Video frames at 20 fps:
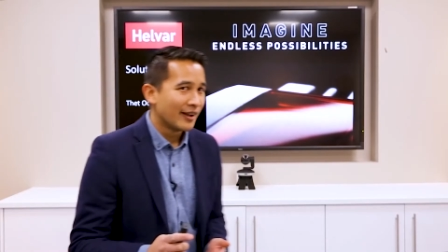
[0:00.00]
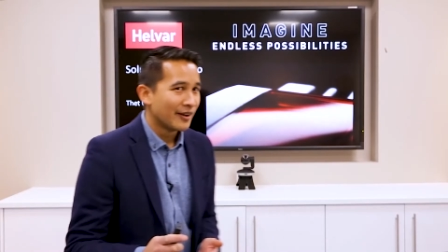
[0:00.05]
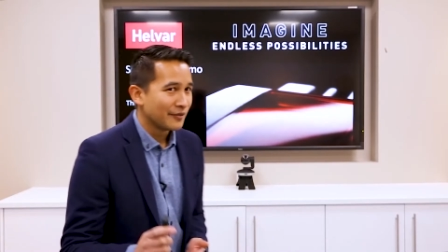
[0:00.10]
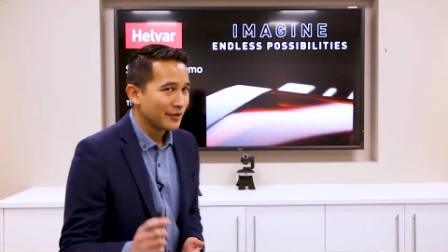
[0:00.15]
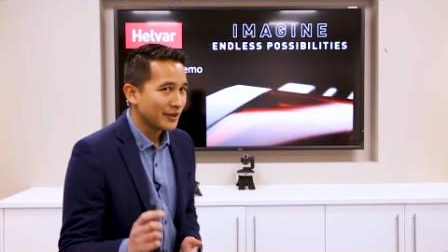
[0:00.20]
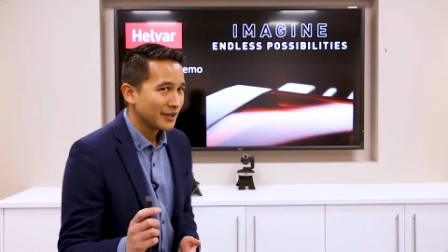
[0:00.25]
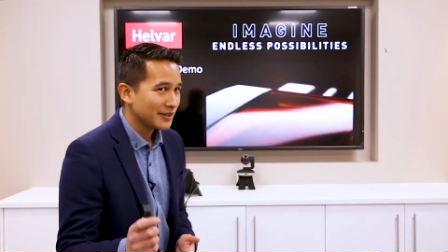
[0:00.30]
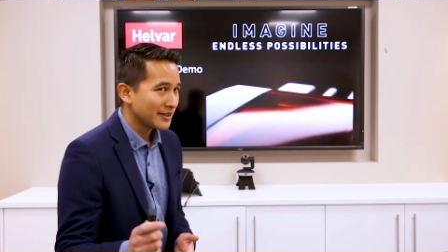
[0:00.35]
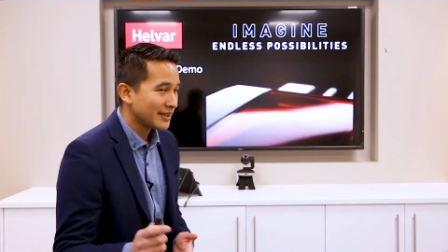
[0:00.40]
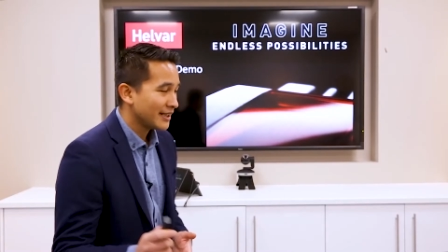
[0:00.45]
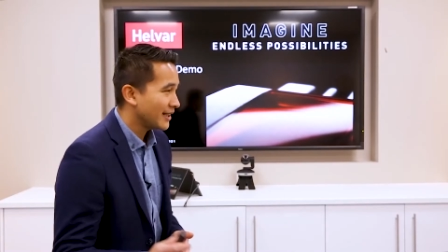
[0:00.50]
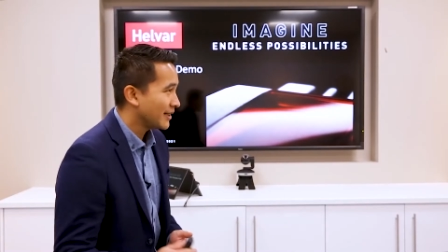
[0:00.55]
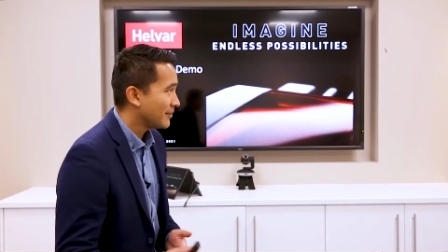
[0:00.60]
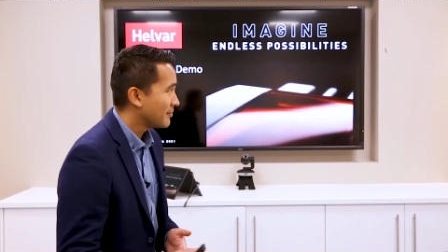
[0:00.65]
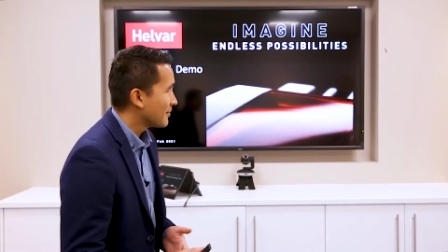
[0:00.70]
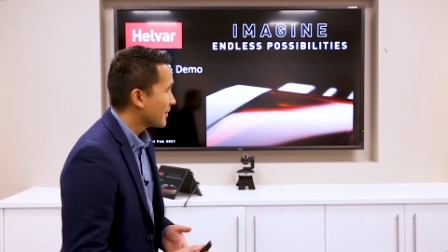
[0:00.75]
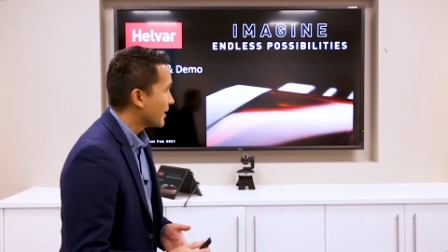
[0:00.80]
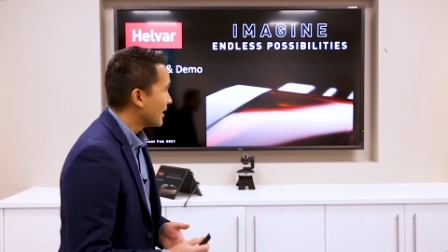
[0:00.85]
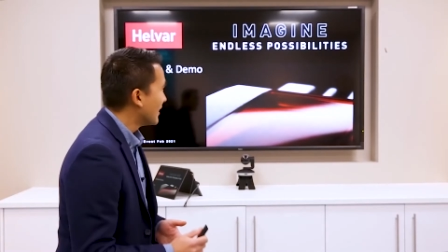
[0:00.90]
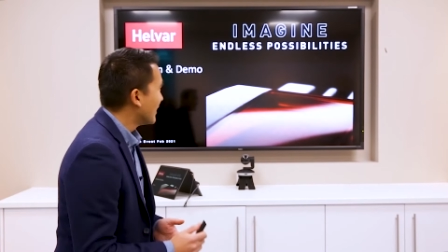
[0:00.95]

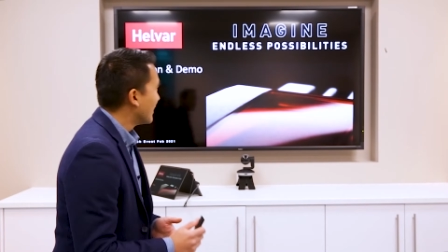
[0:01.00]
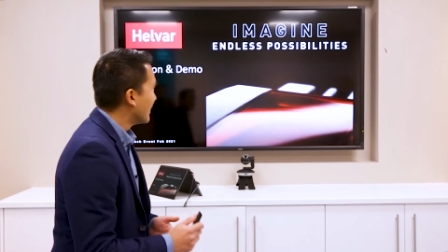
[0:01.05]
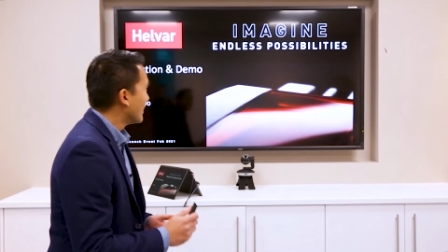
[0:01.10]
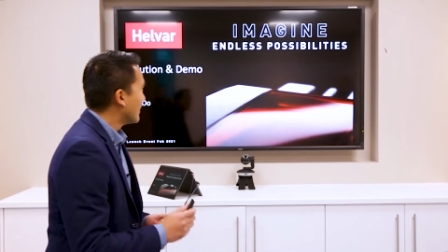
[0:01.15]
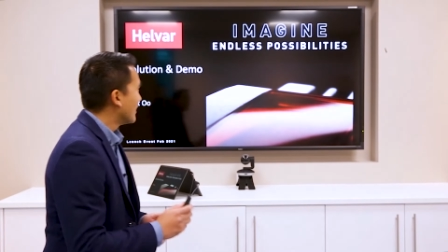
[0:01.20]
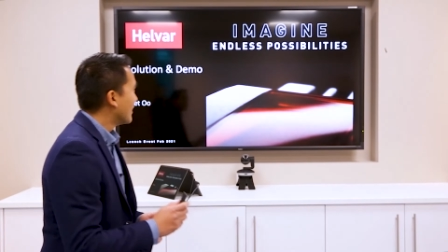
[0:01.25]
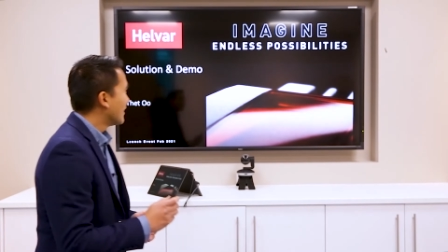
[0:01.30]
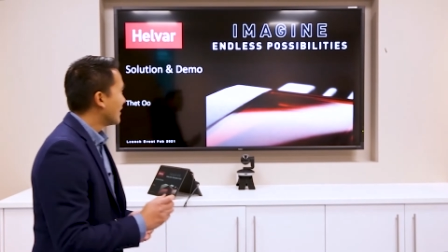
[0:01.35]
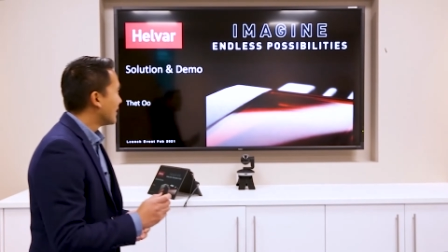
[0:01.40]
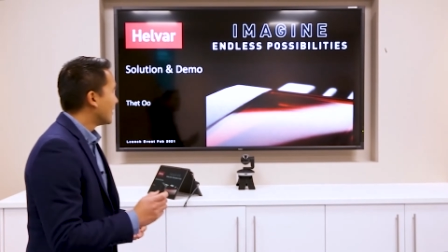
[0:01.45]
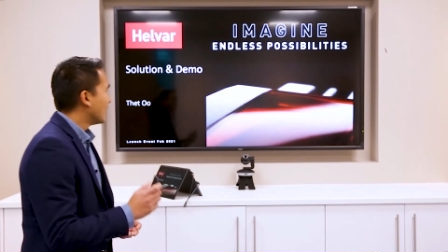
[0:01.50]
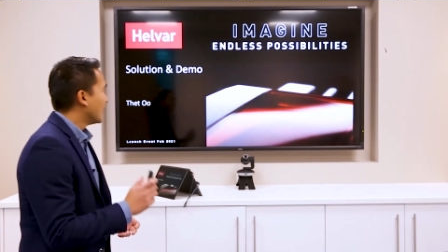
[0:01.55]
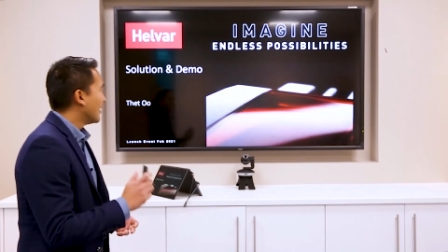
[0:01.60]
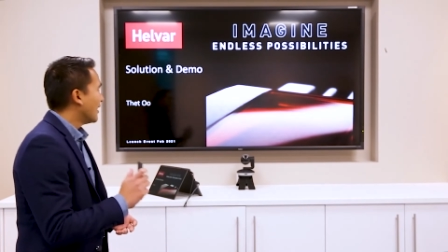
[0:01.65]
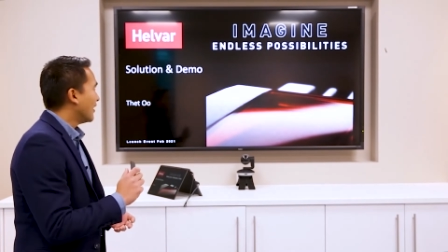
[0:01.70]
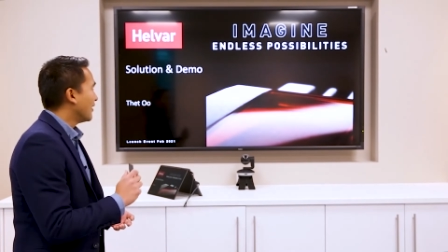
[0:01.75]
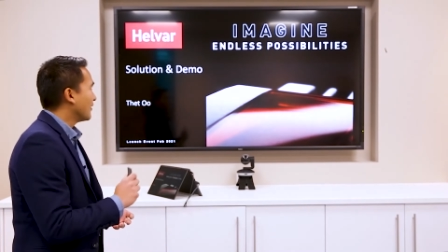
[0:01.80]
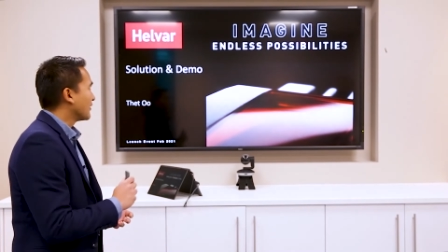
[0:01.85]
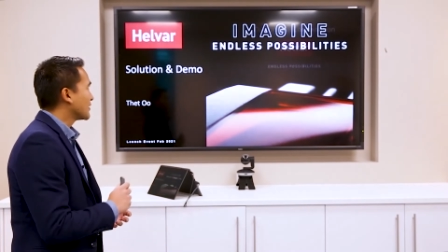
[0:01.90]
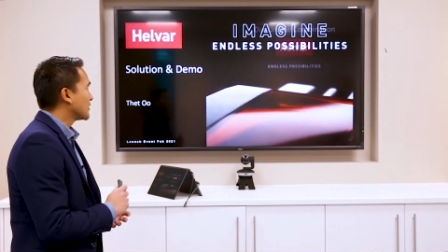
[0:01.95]
Firstly,
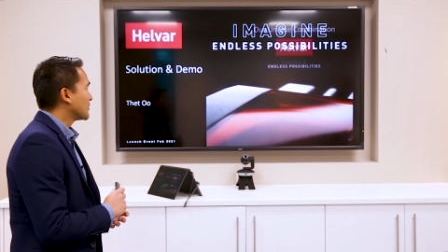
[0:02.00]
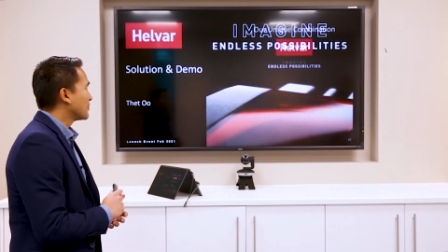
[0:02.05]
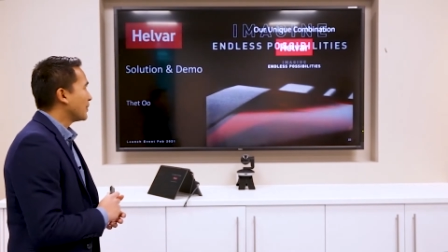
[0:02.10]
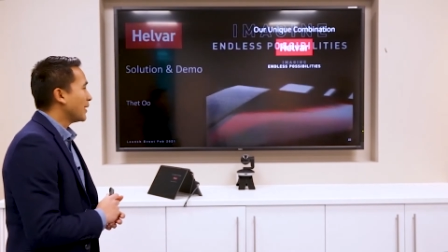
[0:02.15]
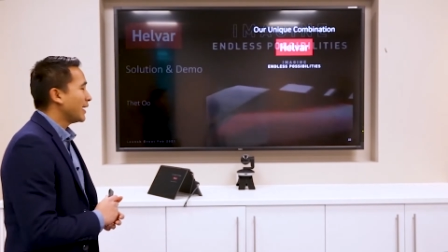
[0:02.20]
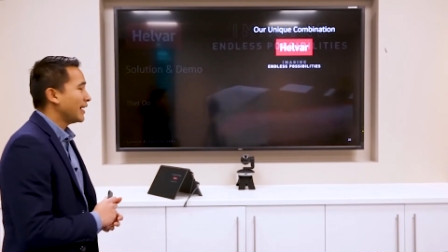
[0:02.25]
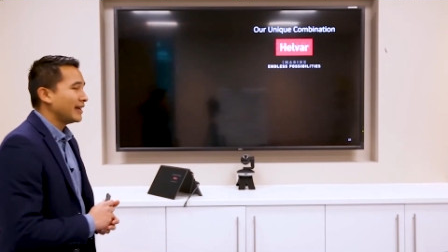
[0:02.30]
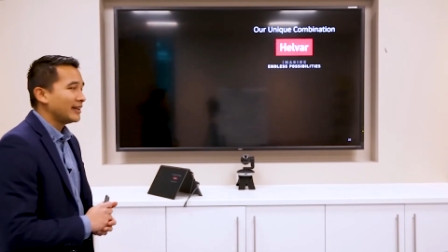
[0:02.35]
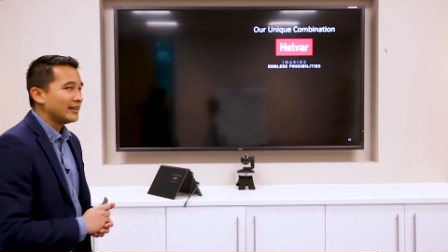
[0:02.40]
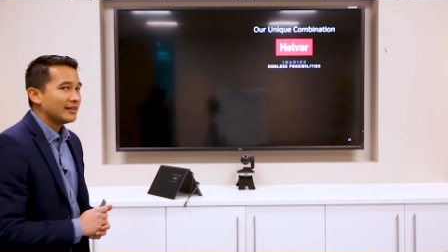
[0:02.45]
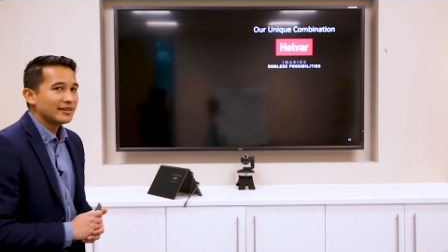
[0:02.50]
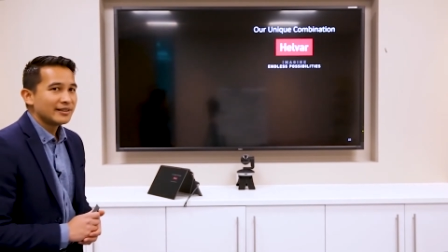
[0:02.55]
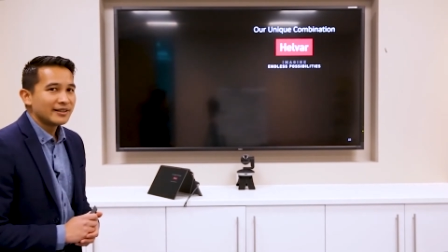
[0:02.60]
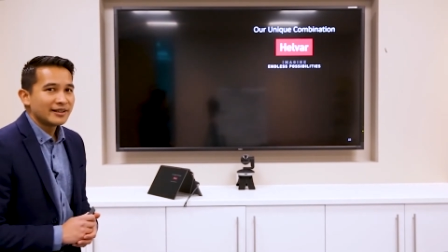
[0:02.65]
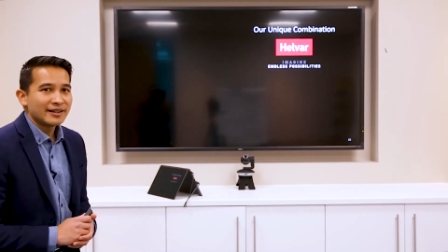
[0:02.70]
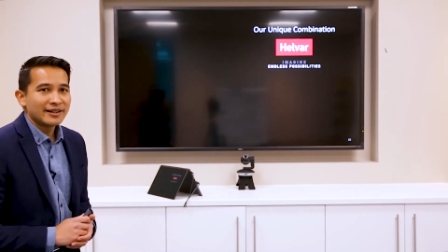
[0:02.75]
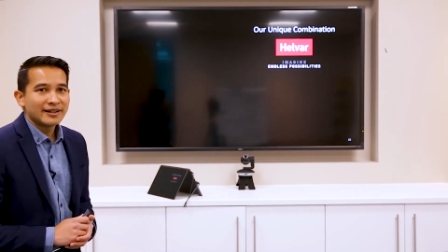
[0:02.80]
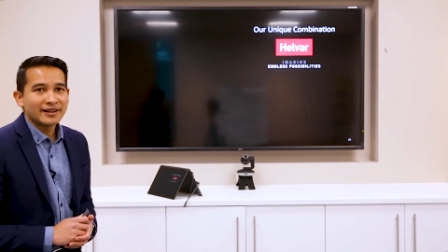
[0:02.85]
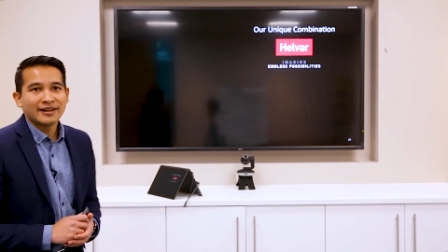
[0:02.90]
I'll explain